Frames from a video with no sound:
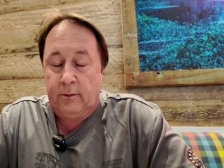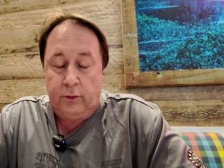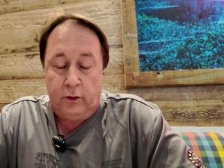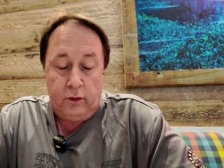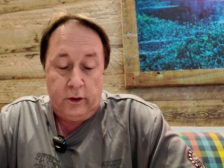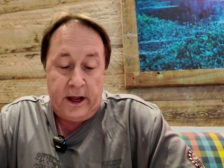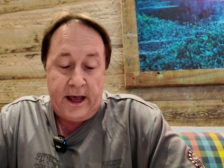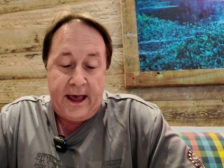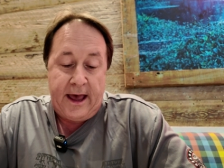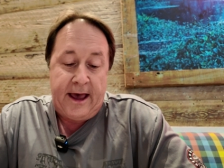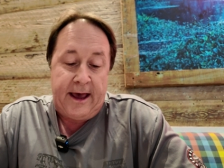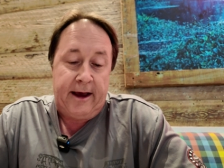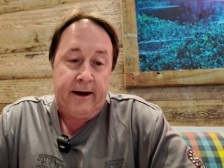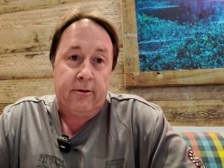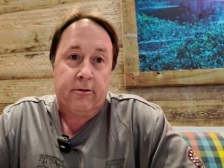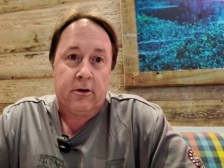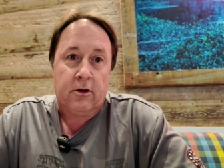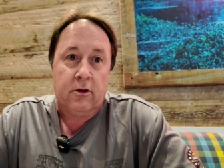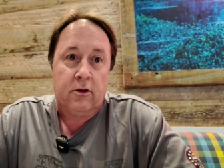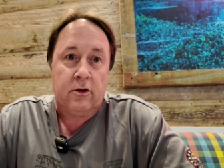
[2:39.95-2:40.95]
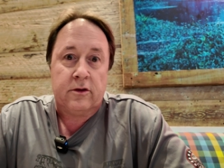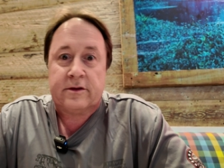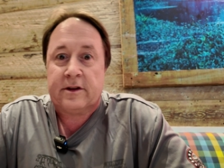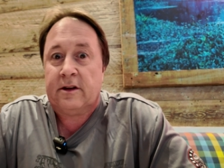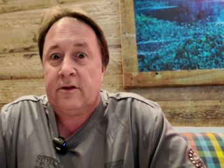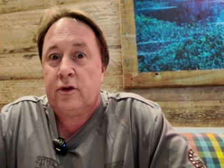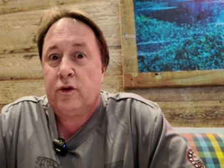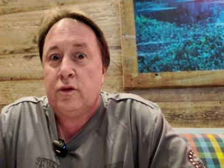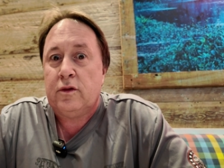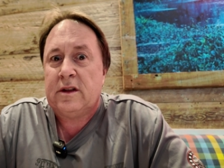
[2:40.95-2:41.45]
boudin egg rolls
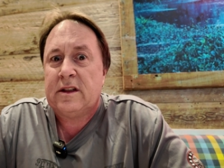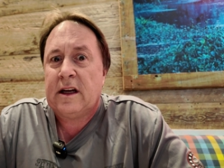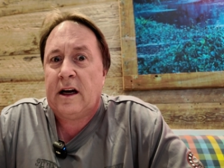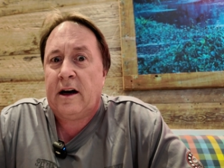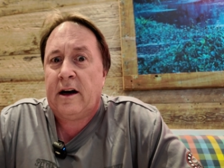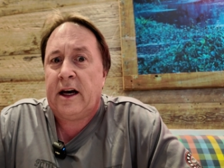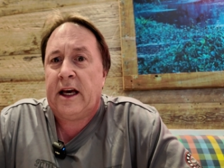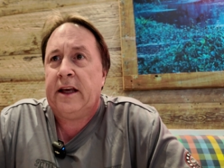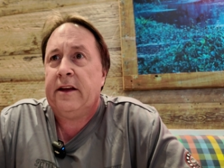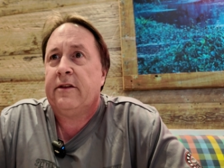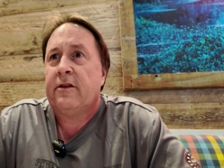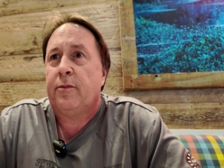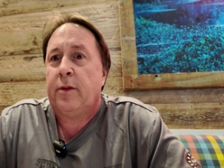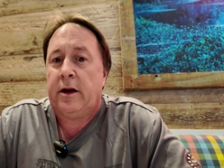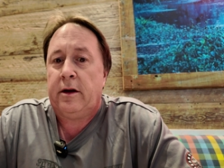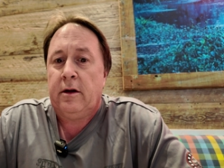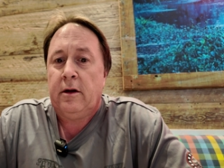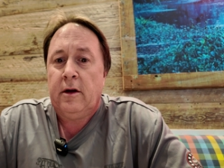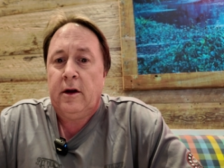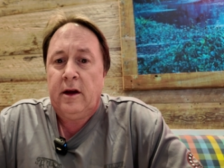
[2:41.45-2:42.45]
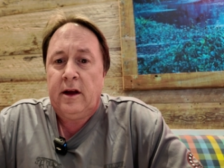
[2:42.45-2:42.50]
and two sides, but